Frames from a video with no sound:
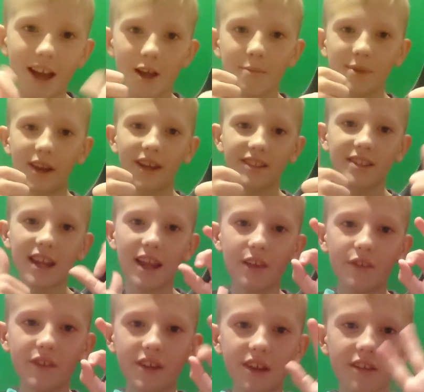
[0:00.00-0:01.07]
Hope you liked
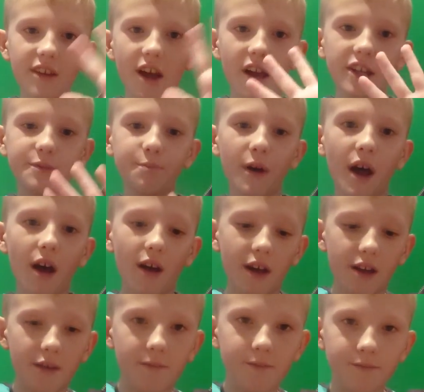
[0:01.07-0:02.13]
today's video, guys.
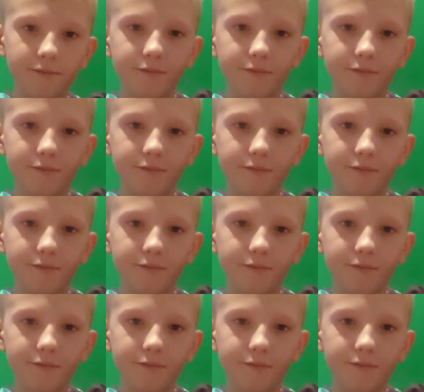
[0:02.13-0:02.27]
Bye.